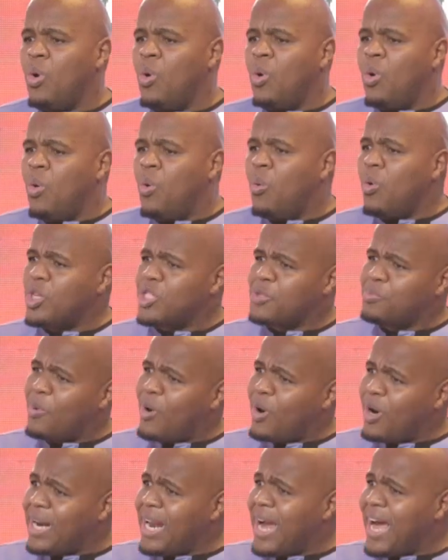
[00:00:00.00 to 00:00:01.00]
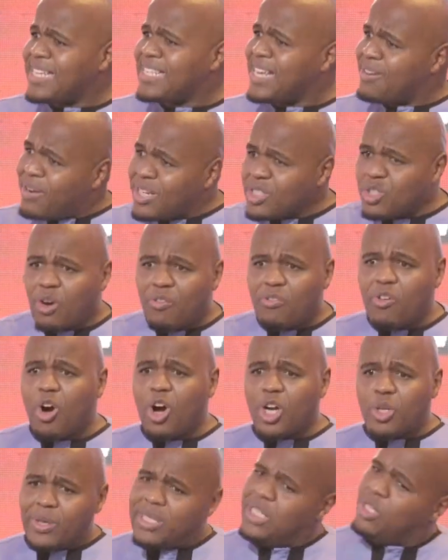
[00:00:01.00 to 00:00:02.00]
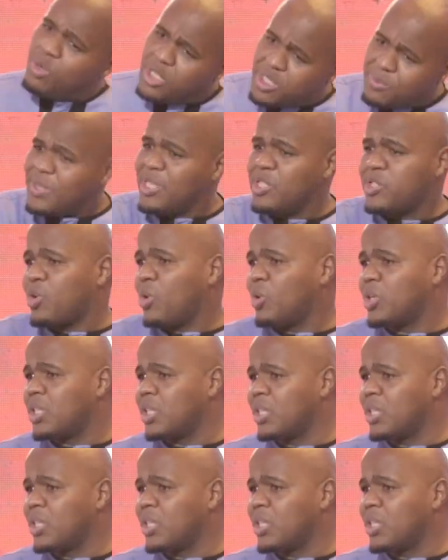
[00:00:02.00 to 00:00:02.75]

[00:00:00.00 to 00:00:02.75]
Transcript: Was Paul a servant of God when he was being stoned?